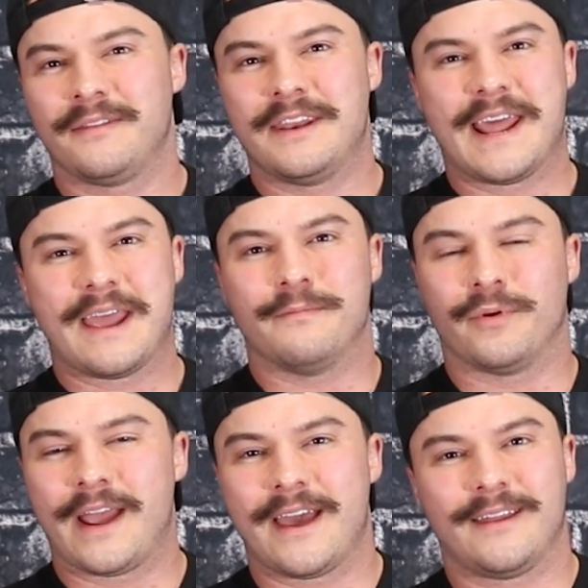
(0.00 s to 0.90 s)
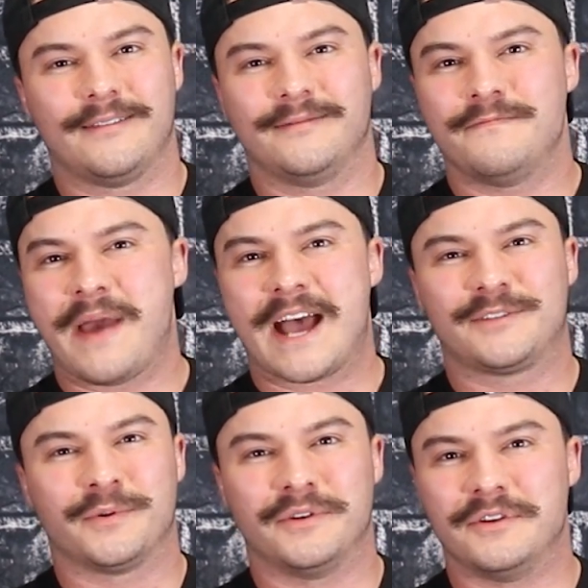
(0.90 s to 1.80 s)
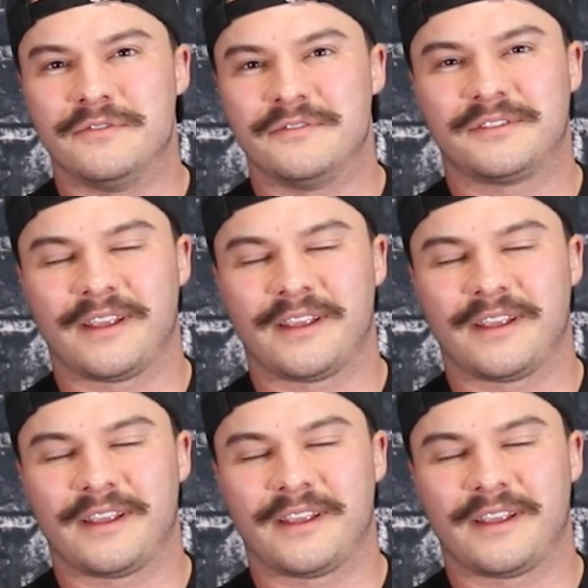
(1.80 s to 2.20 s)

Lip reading: the name brand, mass-produced,